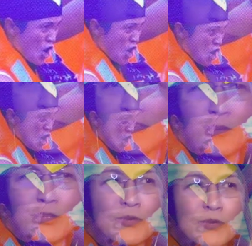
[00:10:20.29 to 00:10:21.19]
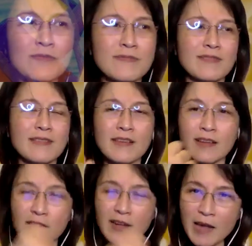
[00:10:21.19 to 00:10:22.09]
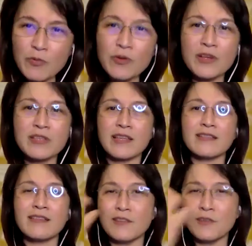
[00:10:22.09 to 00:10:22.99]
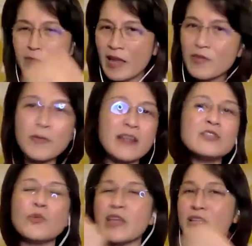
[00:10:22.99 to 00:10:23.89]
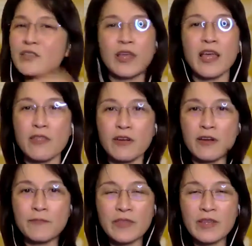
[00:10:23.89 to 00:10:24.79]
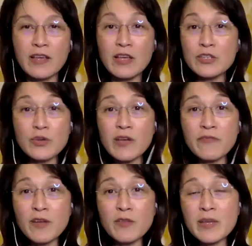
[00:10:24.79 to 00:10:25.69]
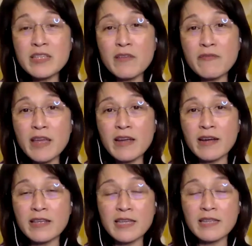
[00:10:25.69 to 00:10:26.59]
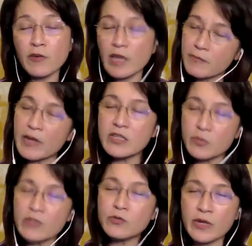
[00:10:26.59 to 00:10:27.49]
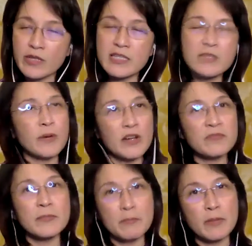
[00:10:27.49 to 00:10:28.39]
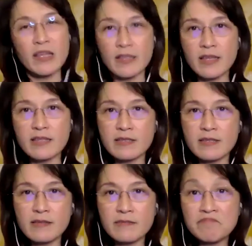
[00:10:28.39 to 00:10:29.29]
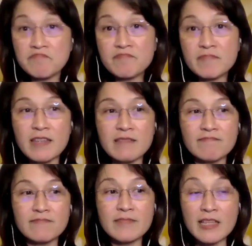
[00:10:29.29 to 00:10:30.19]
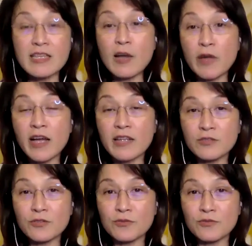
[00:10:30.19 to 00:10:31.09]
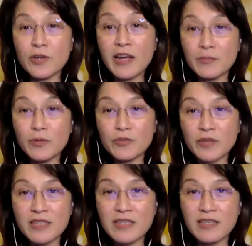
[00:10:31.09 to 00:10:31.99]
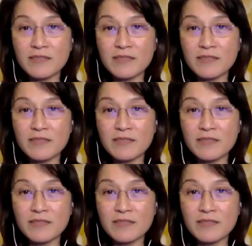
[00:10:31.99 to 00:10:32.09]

It looks so glamorous, and everybody doing it together. So I found myself there. I said, okay, might as well do it. It's part of my bucket list, and that's how I got to dragon boat racing.